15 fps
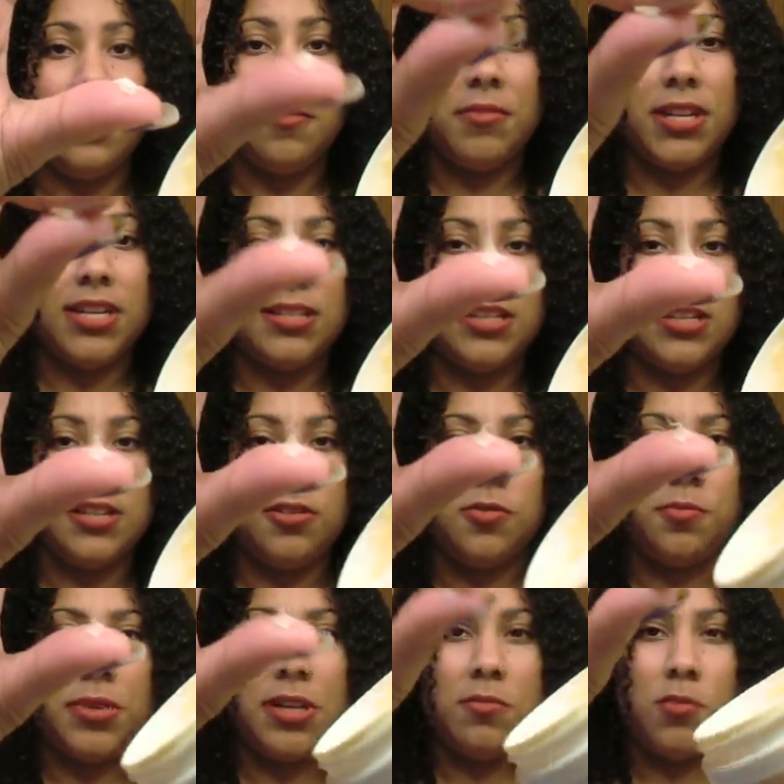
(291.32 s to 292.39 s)
But it's a little
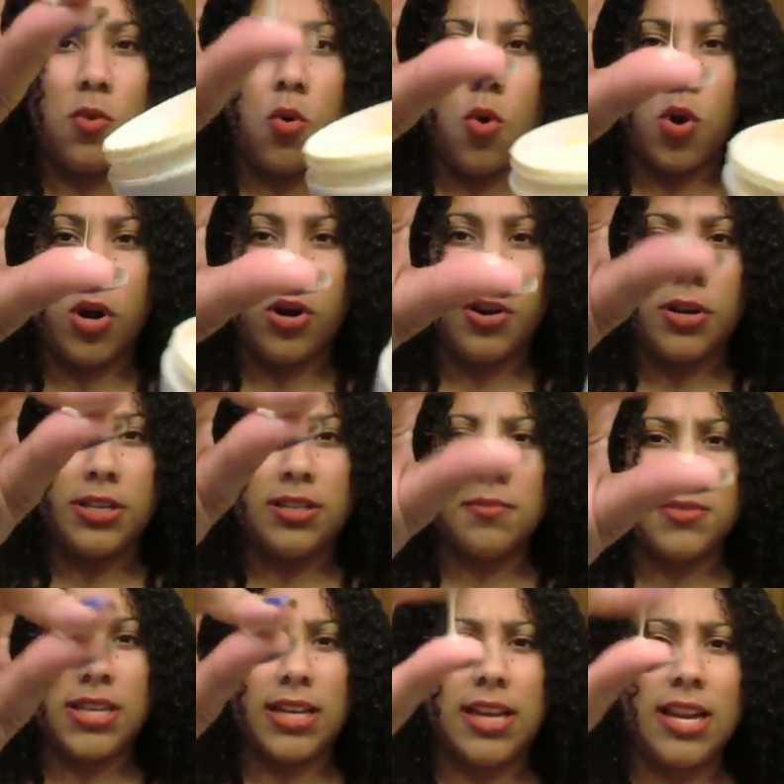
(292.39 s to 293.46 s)
bit more, it
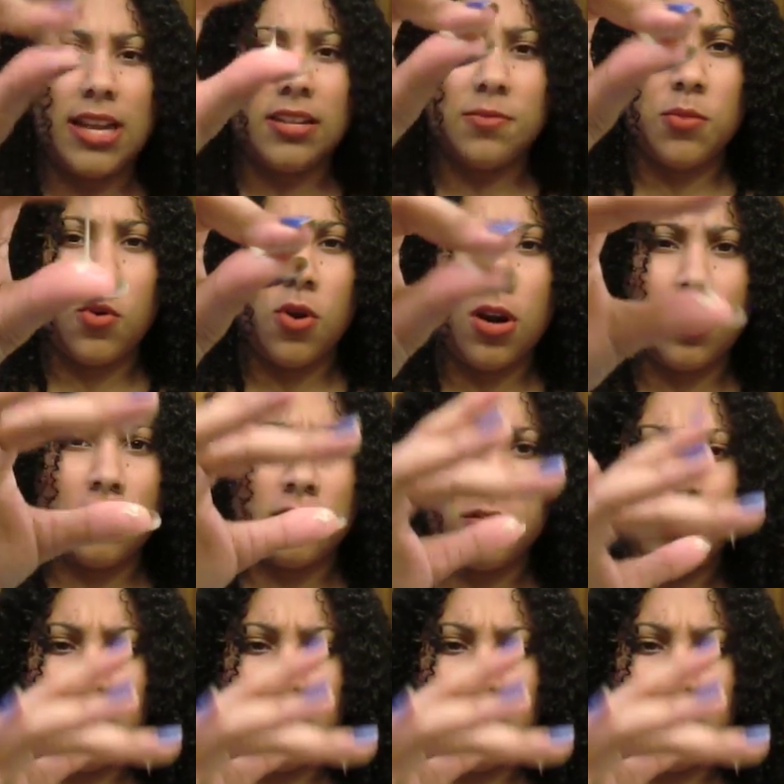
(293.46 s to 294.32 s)
seems like it has more,